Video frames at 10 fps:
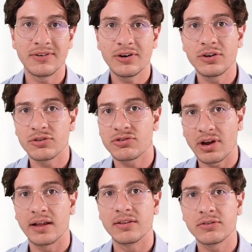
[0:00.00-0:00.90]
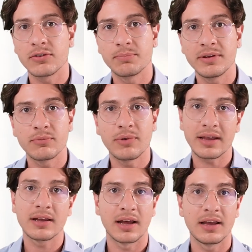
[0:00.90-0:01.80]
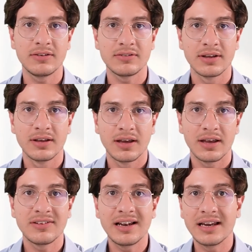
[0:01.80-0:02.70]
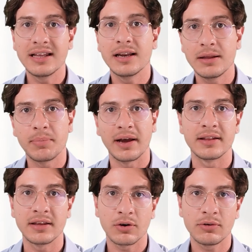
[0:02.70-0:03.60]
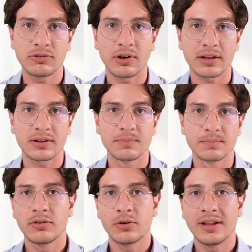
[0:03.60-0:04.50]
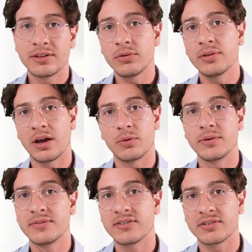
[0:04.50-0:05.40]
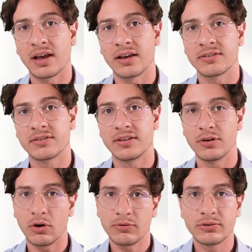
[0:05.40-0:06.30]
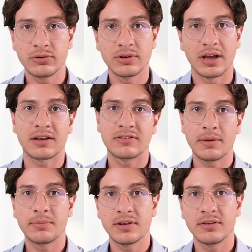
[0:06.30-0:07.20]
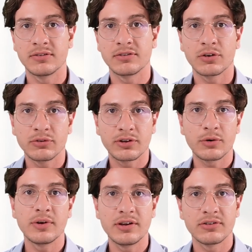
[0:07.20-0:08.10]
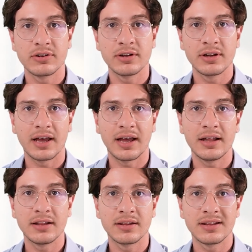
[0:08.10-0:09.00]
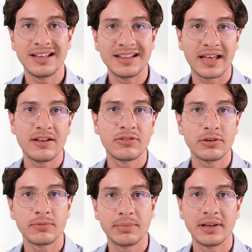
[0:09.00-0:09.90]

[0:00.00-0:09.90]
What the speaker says: very good chance of being recognized as a legally binding contract. So until now we've discussed the offer, acceptance, consideration and intention of